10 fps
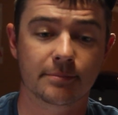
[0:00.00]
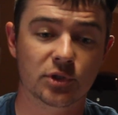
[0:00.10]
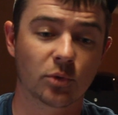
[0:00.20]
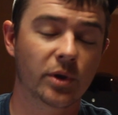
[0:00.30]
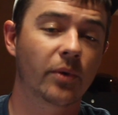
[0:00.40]

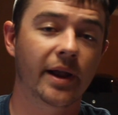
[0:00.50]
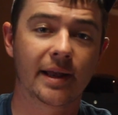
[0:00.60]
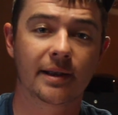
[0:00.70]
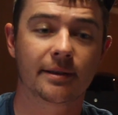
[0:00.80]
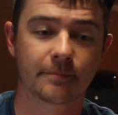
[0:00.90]
So we
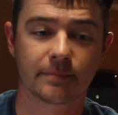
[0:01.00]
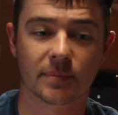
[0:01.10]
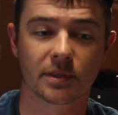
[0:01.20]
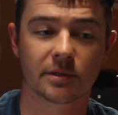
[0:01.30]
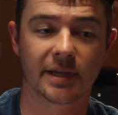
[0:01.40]
ran
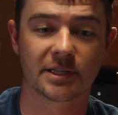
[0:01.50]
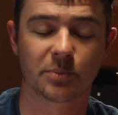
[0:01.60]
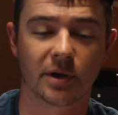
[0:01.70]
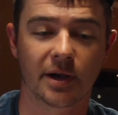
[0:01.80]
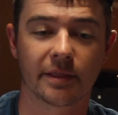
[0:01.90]
to that
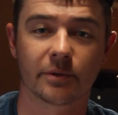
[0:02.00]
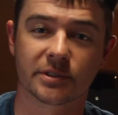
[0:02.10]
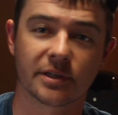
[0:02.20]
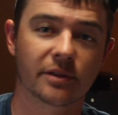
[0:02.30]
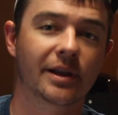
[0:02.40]
spot. There
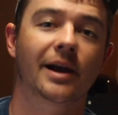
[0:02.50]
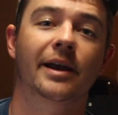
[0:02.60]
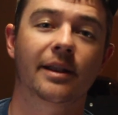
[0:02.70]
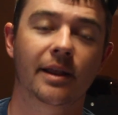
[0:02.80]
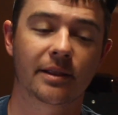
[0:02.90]
was another
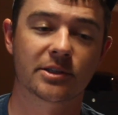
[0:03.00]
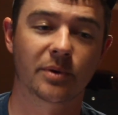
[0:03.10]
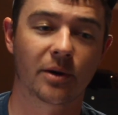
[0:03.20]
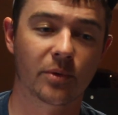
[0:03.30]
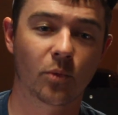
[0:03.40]
guy in the
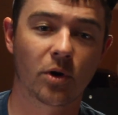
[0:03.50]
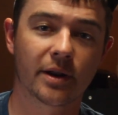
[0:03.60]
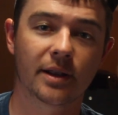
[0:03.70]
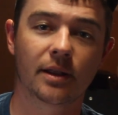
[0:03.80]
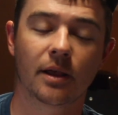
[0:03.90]
spot we
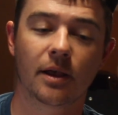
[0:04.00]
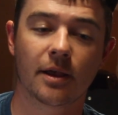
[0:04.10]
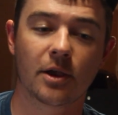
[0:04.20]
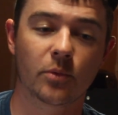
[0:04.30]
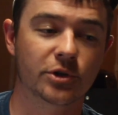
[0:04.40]
wanted.
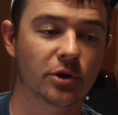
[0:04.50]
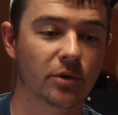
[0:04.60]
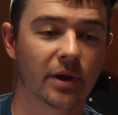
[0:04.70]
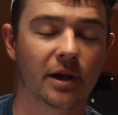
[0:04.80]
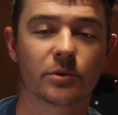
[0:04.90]
We
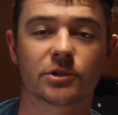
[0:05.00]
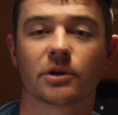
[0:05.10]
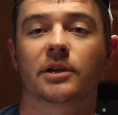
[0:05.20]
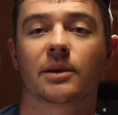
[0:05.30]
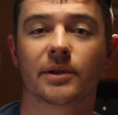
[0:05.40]
turned around, we
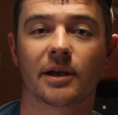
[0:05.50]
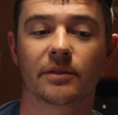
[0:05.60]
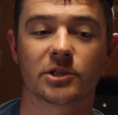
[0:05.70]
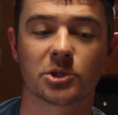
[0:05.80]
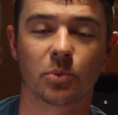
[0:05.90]
started coming down
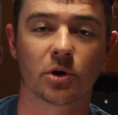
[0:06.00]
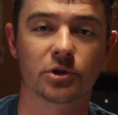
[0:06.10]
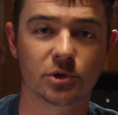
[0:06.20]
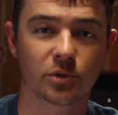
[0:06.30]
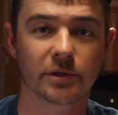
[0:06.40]
these
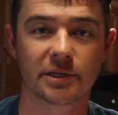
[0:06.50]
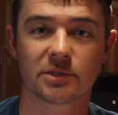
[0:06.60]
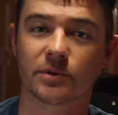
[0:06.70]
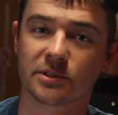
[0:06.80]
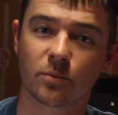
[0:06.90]
sparse
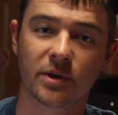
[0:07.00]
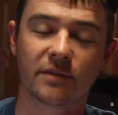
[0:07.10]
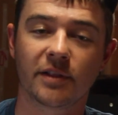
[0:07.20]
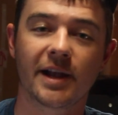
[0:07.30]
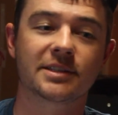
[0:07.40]
Thules with some
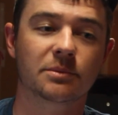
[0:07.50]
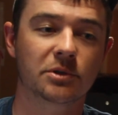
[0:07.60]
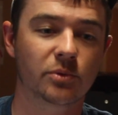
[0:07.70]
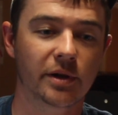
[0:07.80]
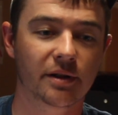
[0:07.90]
weed flats in
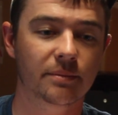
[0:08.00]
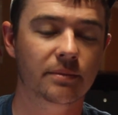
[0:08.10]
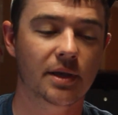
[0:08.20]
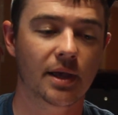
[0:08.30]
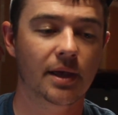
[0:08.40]
between them,
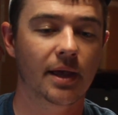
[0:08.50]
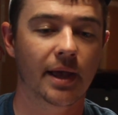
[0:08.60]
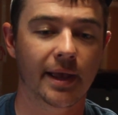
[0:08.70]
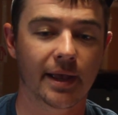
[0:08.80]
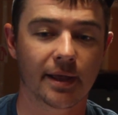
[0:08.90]

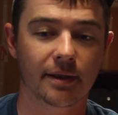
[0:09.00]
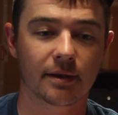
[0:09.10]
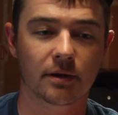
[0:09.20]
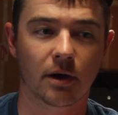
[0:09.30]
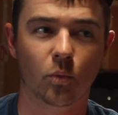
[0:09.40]

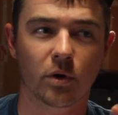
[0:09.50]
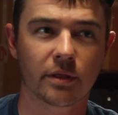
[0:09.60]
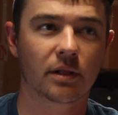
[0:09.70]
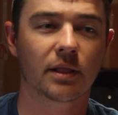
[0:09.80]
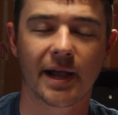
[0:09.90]
and on one of
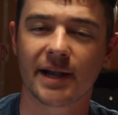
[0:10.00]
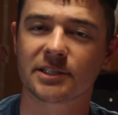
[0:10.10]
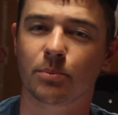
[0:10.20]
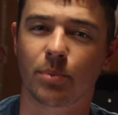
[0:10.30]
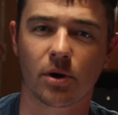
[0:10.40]
the
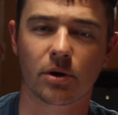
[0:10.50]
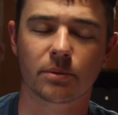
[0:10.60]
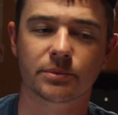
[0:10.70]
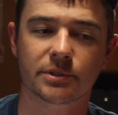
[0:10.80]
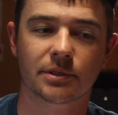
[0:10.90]
last
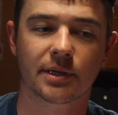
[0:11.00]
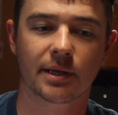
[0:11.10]
berms,